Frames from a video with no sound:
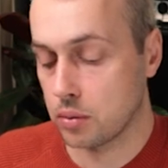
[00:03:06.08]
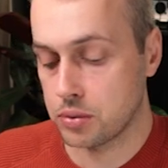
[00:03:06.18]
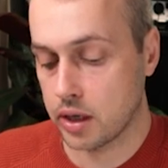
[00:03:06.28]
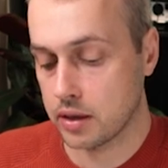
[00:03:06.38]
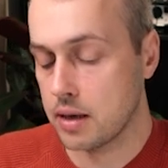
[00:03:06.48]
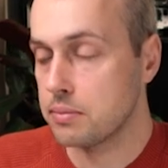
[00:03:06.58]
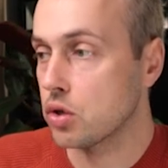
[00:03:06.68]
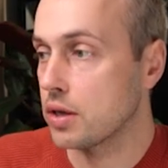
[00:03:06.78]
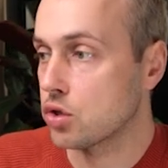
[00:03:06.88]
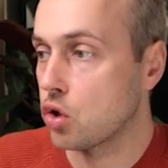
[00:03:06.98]
object name,
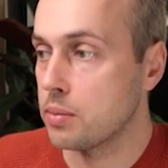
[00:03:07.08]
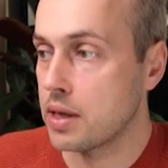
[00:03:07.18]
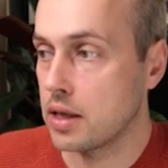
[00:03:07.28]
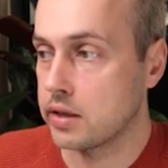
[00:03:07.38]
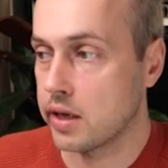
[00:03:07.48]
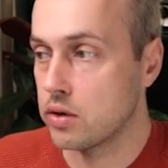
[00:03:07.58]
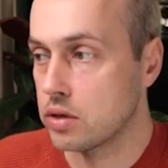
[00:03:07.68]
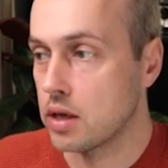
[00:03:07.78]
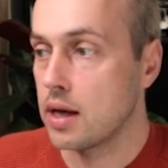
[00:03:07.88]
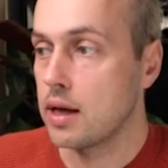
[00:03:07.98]
so let's comment this
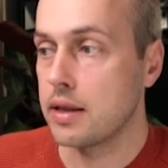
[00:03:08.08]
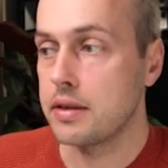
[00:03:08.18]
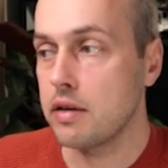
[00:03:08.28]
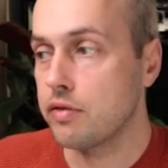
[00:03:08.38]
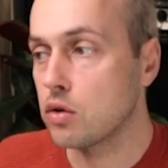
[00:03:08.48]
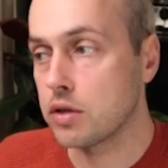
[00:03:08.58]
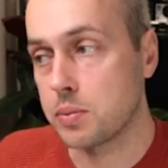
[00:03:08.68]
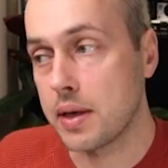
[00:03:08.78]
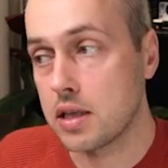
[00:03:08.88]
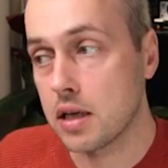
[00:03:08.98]
out. The default is
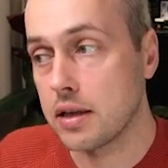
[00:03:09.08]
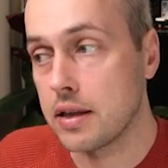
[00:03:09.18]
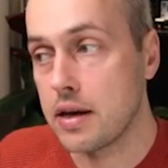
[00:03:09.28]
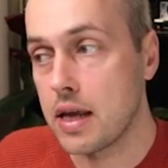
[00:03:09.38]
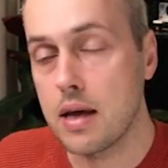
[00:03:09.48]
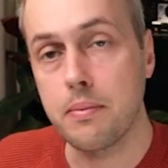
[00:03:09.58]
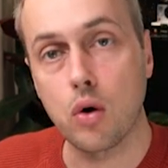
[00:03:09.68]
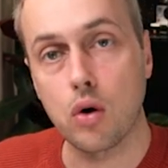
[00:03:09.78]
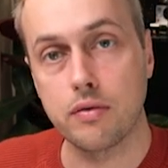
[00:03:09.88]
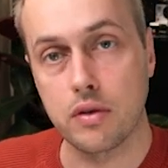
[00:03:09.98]
basically the name
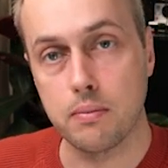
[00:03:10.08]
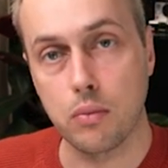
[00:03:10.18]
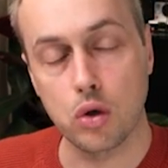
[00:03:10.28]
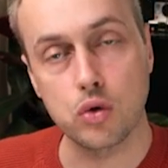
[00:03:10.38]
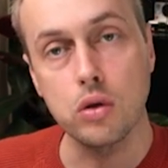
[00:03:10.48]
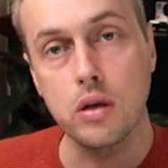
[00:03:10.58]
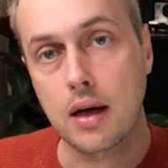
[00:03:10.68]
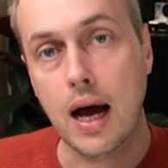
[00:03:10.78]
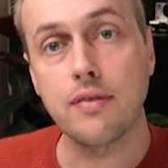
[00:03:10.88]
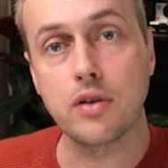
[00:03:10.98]
of the model
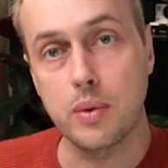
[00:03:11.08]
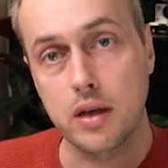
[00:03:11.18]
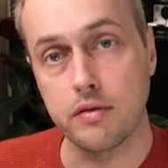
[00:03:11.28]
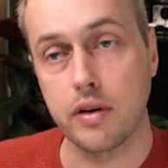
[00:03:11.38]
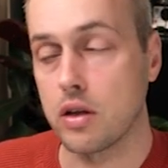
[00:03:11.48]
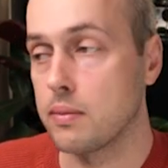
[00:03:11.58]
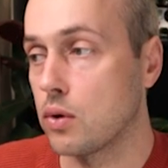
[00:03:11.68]
after we convert the